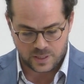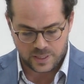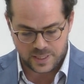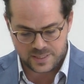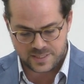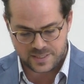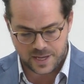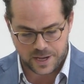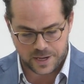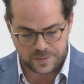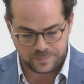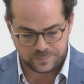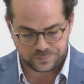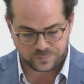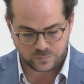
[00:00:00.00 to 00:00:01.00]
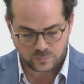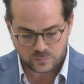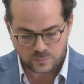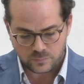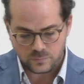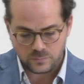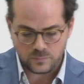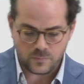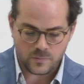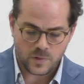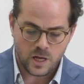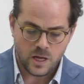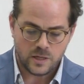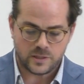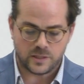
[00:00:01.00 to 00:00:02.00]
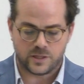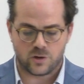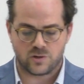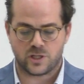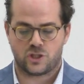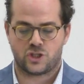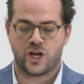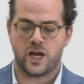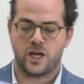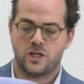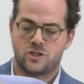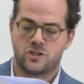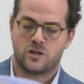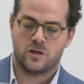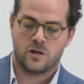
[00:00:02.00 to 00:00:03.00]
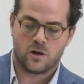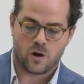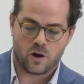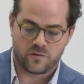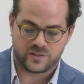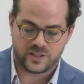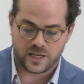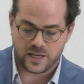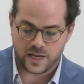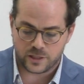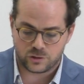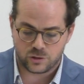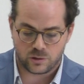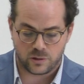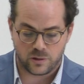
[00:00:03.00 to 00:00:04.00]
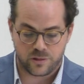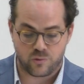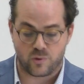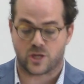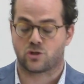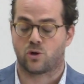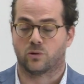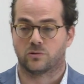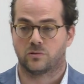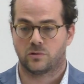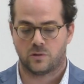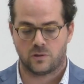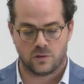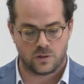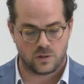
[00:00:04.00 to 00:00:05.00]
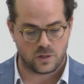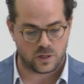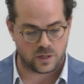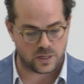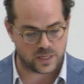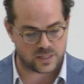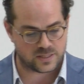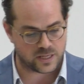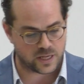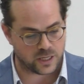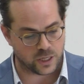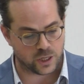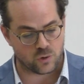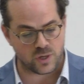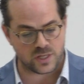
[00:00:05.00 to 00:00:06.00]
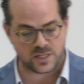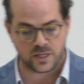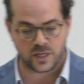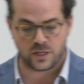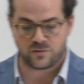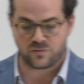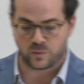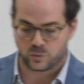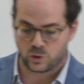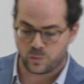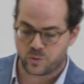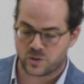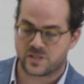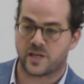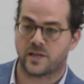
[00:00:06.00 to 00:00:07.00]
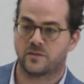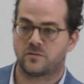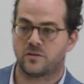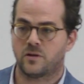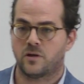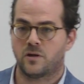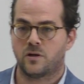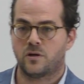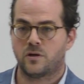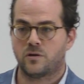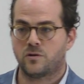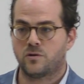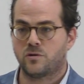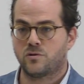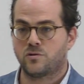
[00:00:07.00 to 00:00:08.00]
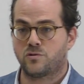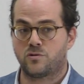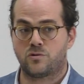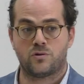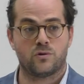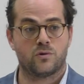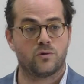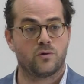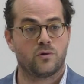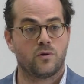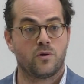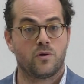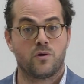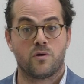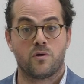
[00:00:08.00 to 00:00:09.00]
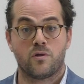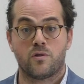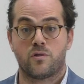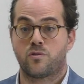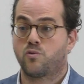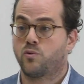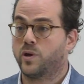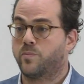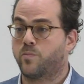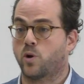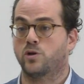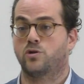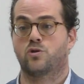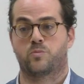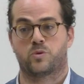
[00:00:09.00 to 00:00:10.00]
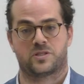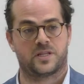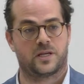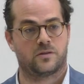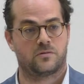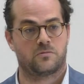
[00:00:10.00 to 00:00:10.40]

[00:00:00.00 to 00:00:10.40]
Let's say that there is a change of the electoral threshold. Let's say increasing it from 2% to 3.2%.